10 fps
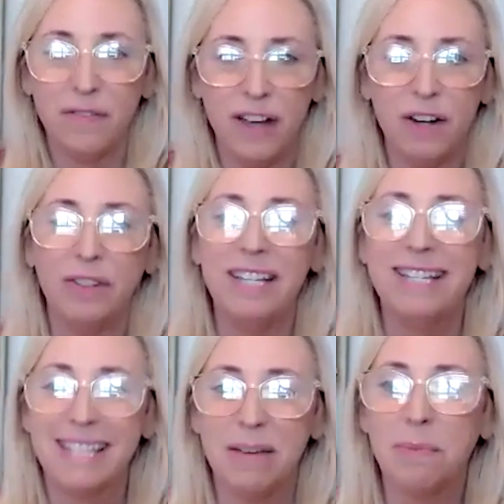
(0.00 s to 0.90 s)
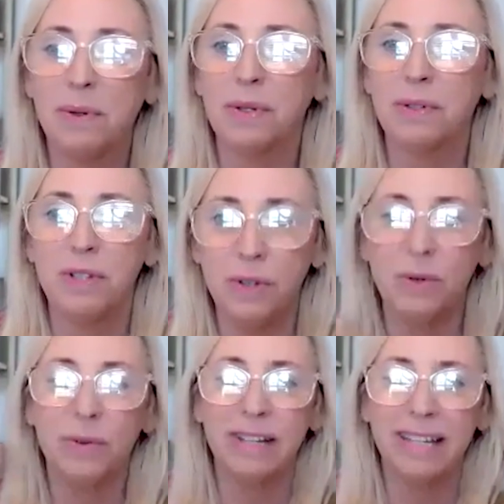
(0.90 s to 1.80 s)
fairly simple
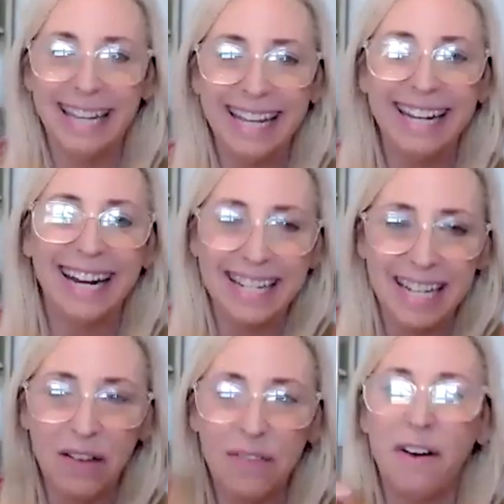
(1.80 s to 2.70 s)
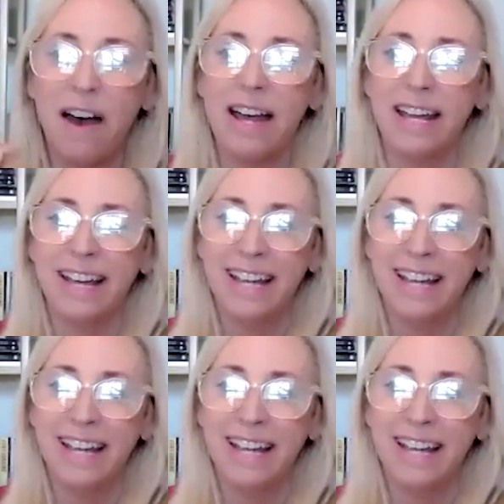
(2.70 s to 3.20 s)
to get in, identify,